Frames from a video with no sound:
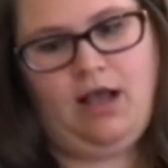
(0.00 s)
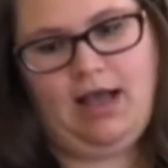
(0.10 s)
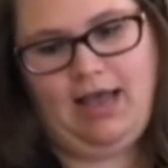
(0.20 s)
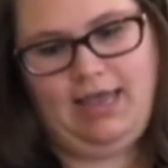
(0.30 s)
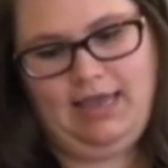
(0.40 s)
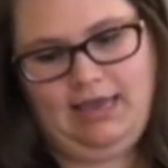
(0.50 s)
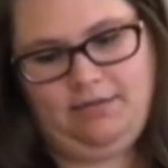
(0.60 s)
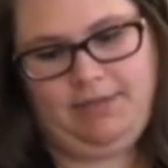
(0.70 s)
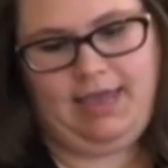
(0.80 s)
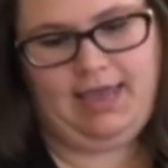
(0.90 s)
I
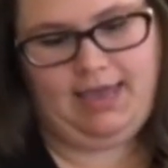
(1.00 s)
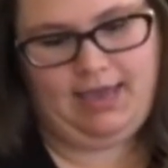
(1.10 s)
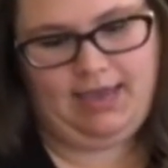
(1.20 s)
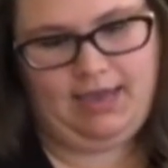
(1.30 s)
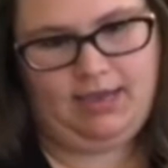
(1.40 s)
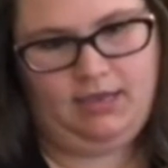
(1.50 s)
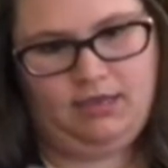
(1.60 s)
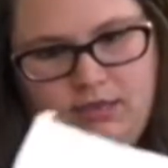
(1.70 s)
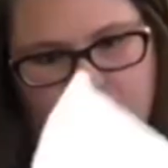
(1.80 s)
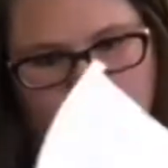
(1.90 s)
am a
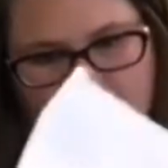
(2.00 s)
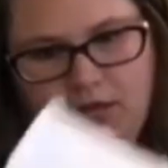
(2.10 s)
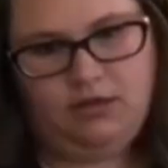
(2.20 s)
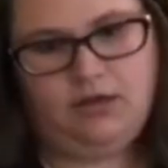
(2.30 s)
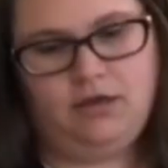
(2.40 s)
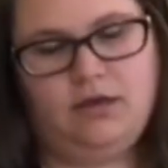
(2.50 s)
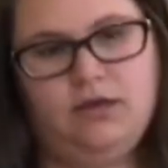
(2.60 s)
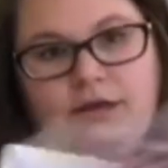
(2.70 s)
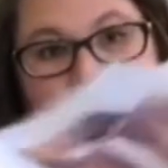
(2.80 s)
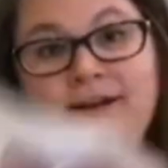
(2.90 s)

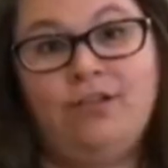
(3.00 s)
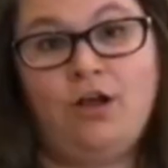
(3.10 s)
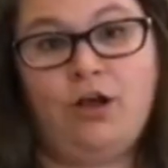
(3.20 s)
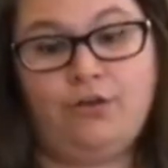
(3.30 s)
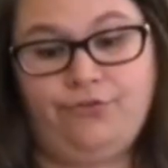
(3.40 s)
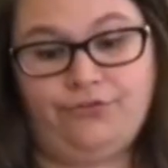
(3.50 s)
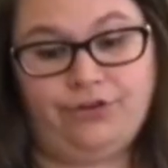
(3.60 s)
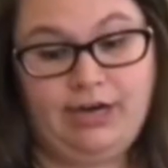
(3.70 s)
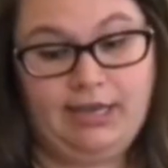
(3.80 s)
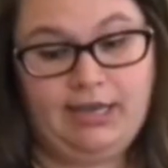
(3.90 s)
knit-along
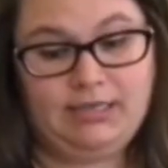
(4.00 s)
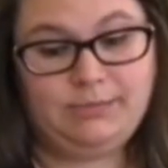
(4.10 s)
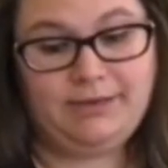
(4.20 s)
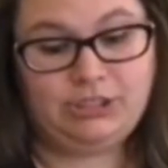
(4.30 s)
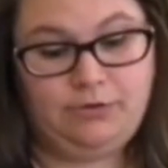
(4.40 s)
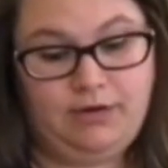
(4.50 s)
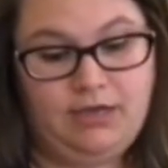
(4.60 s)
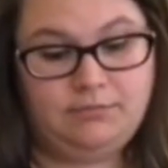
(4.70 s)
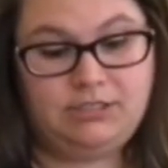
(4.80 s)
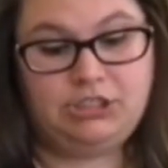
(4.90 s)
freak, especially when it
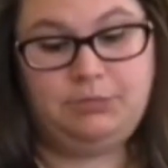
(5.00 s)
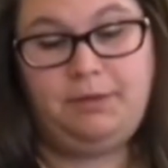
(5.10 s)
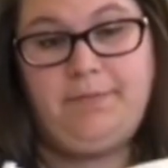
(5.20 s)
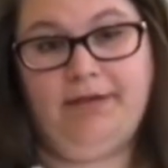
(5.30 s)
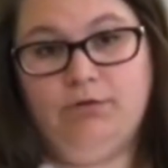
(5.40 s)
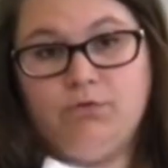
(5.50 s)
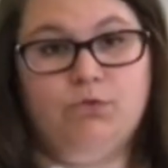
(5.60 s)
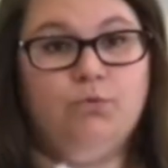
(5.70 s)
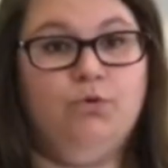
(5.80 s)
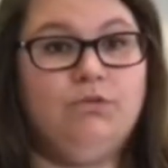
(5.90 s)
comes to Jimmy Beam's
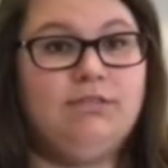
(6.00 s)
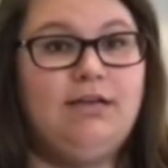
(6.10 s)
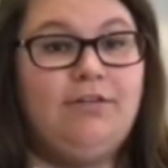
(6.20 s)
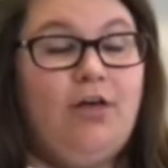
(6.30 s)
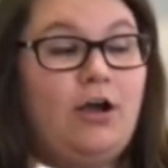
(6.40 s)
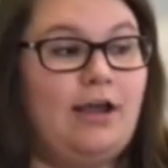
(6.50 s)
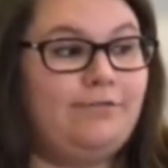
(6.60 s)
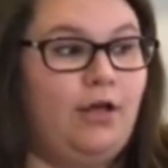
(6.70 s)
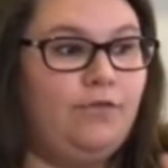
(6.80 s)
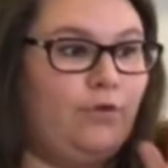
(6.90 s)
wools. Knit-along, I
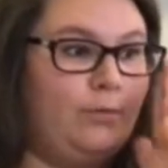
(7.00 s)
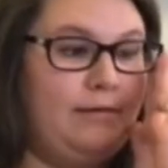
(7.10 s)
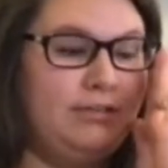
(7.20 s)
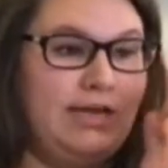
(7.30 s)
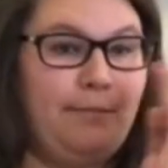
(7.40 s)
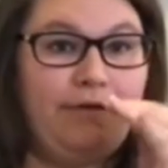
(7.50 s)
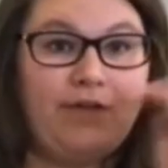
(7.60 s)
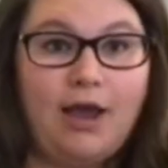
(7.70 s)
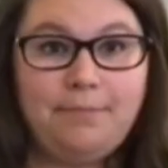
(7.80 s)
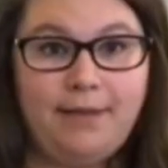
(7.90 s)
fall for them every time. I've
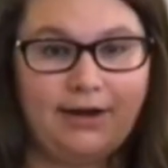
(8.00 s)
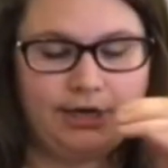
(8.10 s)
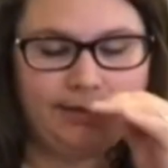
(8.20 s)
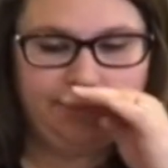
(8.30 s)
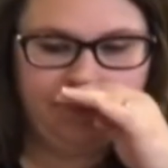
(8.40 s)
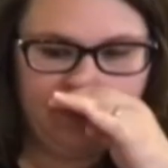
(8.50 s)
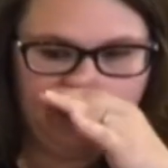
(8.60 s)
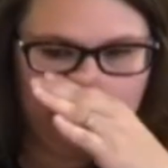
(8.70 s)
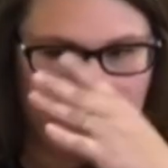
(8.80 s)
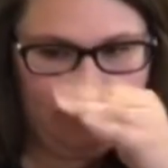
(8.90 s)
gotten better.
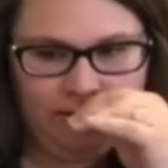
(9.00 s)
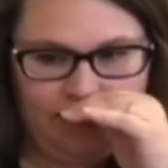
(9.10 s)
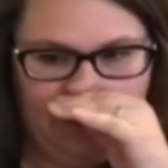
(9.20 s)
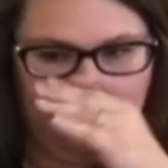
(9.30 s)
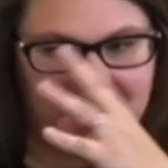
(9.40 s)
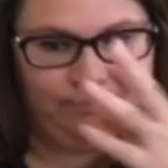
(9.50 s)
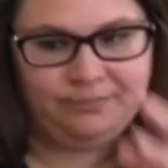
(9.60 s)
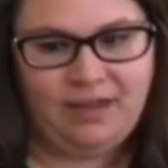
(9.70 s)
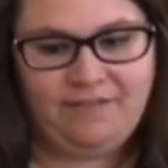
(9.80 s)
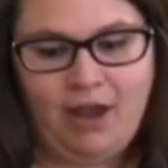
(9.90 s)

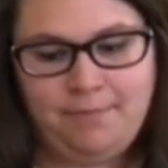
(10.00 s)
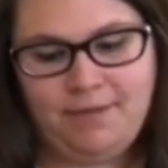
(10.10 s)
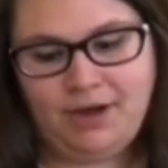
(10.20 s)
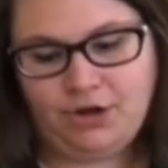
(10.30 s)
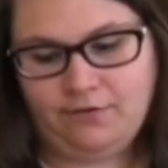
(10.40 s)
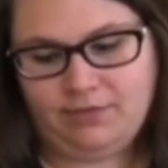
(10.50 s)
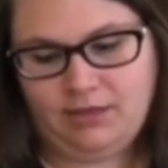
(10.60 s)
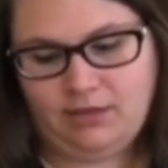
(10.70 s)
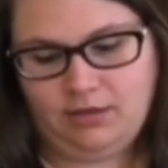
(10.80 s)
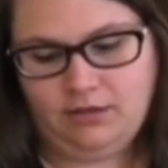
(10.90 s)
I've gotten better over
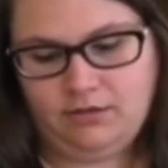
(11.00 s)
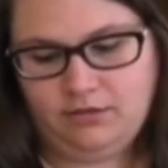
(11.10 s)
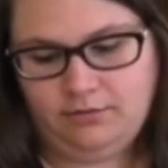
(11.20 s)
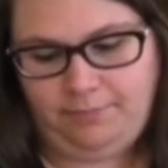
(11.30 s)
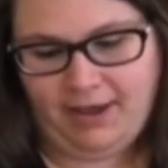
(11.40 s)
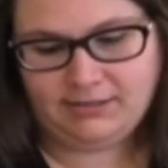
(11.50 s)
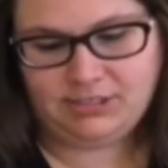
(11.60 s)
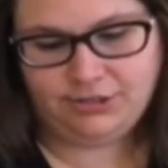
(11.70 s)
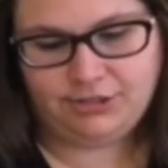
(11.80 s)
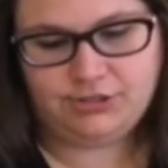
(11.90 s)
the past year or